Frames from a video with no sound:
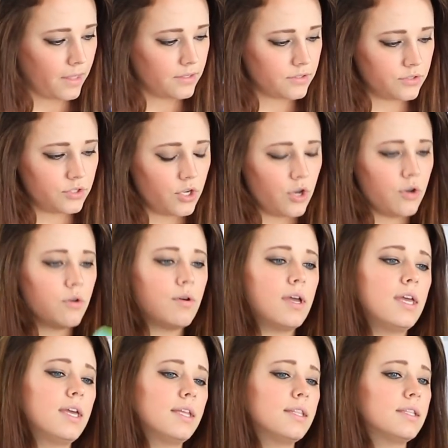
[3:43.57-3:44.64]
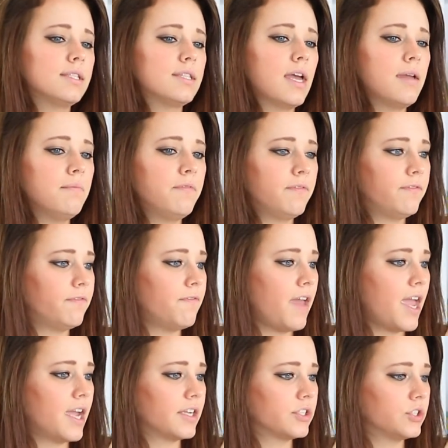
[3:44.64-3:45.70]
So the Slime
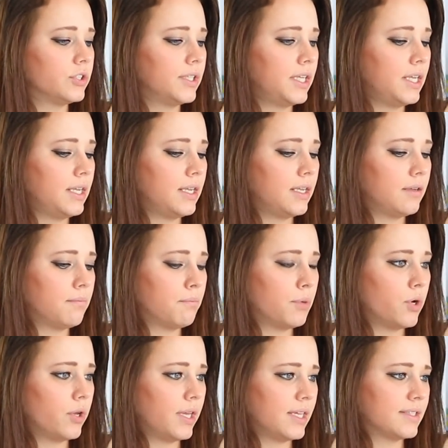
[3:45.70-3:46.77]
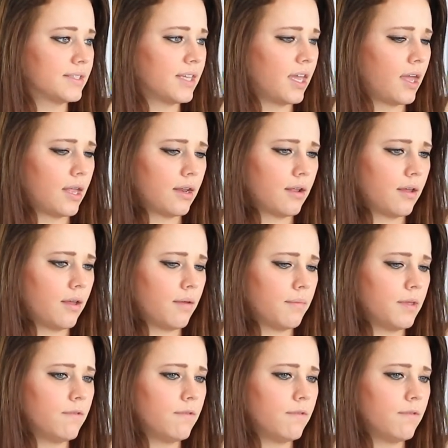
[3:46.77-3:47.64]
Factory book has got um,